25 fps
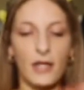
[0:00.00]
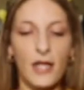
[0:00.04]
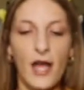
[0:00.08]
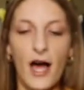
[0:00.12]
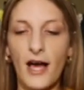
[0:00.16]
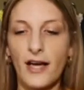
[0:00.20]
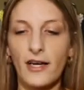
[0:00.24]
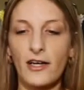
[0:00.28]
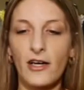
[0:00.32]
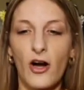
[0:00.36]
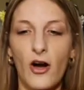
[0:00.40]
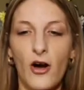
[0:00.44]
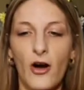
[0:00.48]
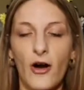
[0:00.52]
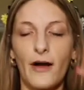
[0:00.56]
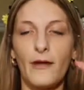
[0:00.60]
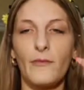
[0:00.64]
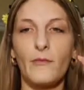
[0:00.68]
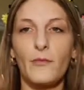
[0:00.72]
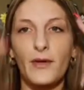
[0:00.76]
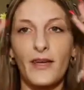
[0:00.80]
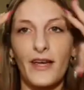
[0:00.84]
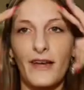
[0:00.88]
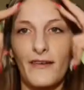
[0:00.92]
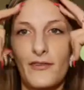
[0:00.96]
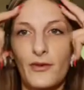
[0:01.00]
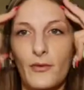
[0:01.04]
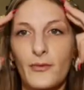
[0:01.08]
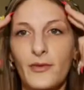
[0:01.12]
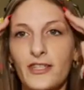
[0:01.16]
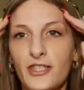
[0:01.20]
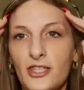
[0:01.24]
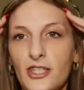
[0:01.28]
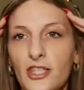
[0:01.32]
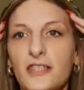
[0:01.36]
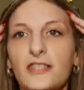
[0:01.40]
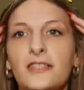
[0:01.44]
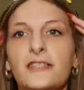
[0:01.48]
lock on whatever
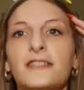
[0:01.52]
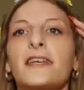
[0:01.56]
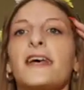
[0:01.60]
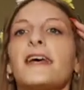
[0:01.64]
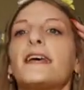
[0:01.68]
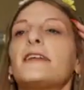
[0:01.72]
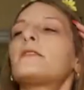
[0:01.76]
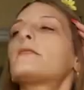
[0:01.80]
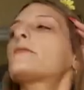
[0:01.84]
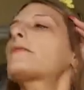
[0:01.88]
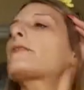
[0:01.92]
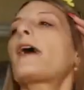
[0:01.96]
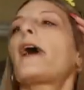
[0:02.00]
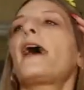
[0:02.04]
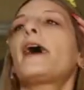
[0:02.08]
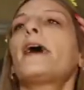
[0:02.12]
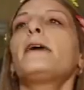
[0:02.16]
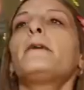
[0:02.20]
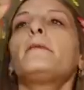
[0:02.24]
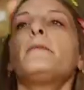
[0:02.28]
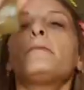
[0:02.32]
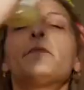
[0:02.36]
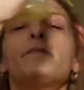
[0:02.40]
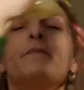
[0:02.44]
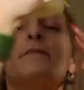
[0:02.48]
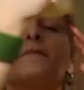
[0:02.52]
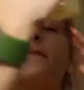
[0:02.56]
we just did, okay?